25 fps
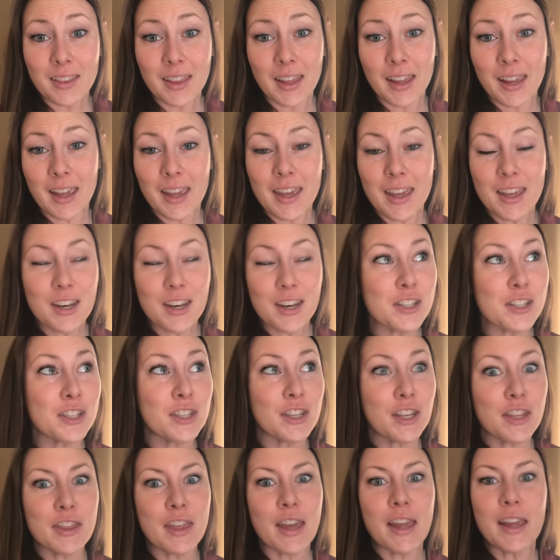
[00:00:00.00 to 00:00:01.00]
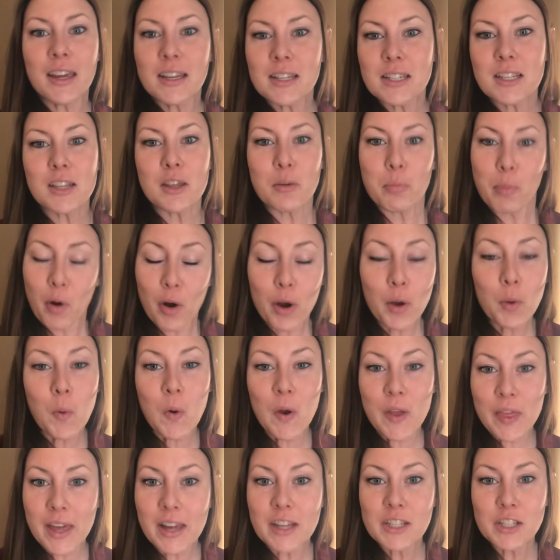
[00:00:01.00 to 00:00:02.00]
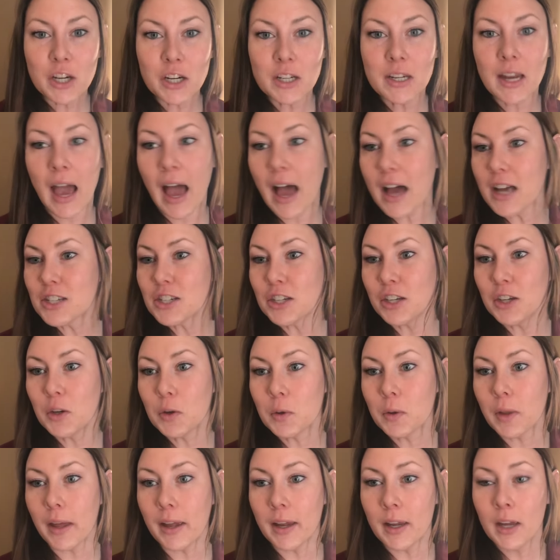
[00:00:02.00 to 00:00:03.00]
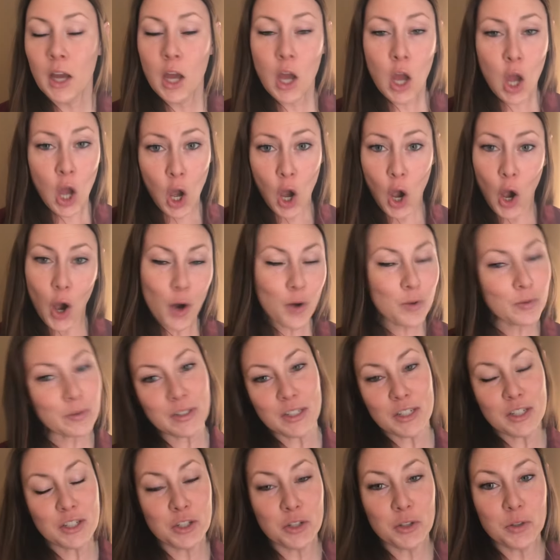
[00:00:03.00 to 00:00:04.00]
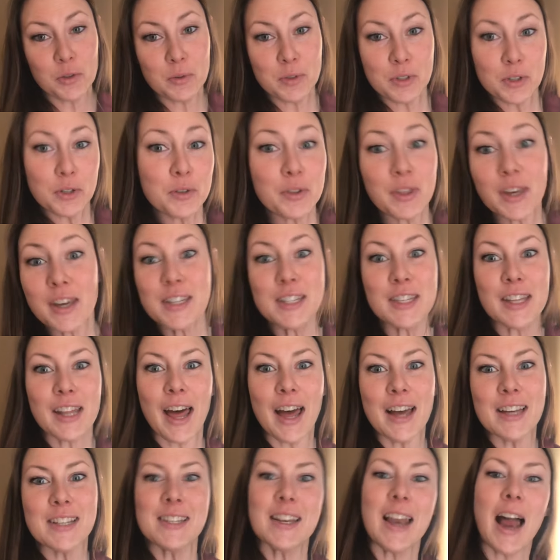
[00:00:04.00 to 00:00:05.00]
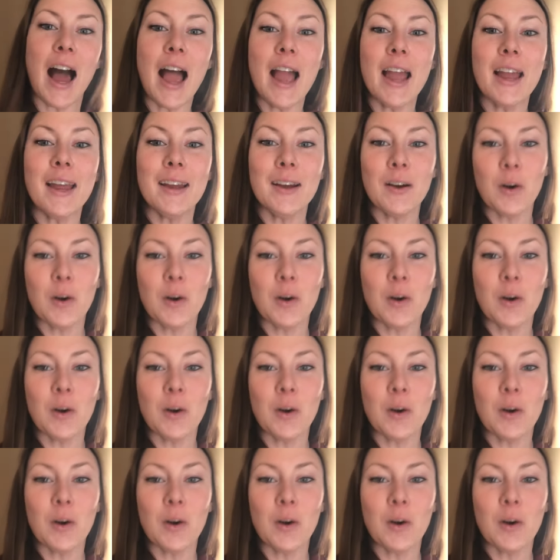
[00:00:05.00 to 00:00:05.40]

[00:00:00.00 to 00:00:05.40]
Like, they get to the point where they start to ask you, like, oh, did you do this last night?